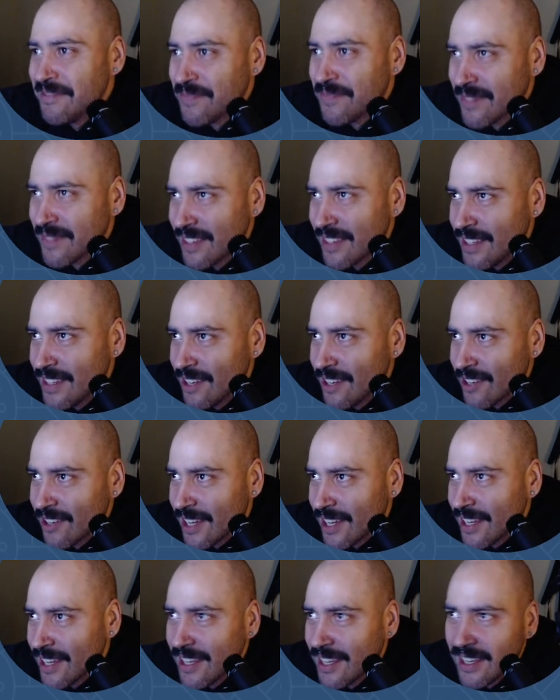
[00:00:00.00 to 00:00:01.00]
Okay.
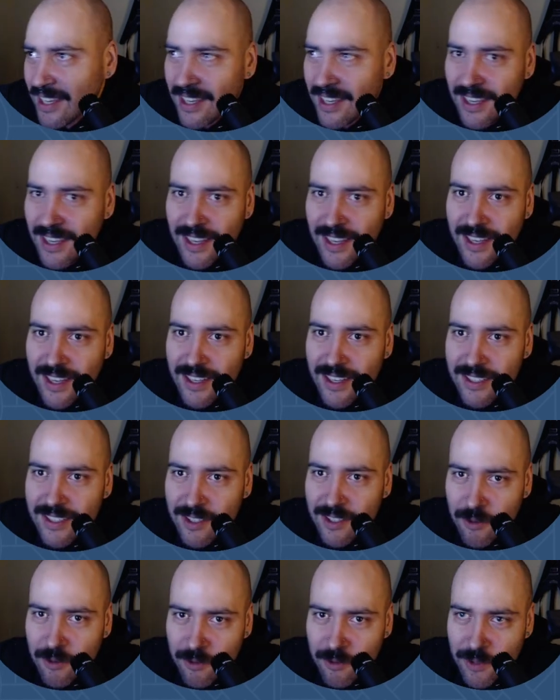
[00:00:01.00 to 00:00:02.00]
So
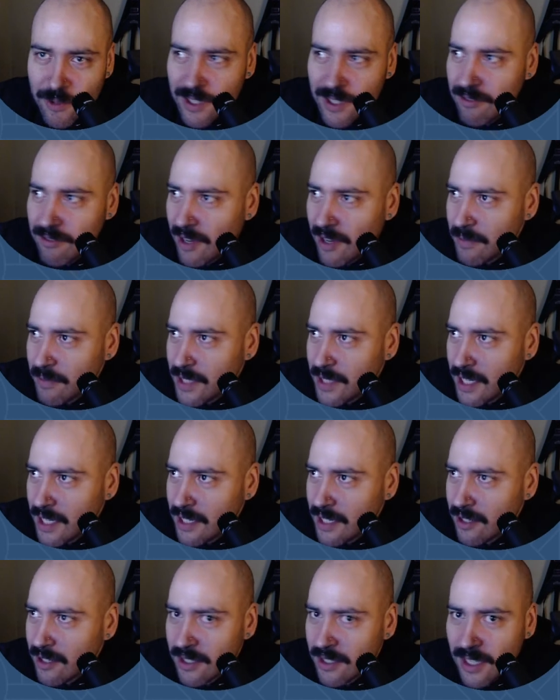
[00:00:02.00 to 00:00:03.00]
we've updated our
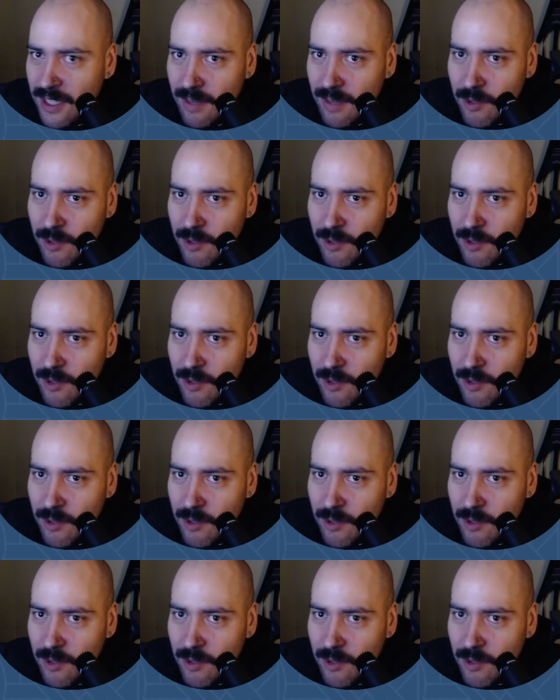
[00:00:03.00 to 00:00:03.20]
YAML.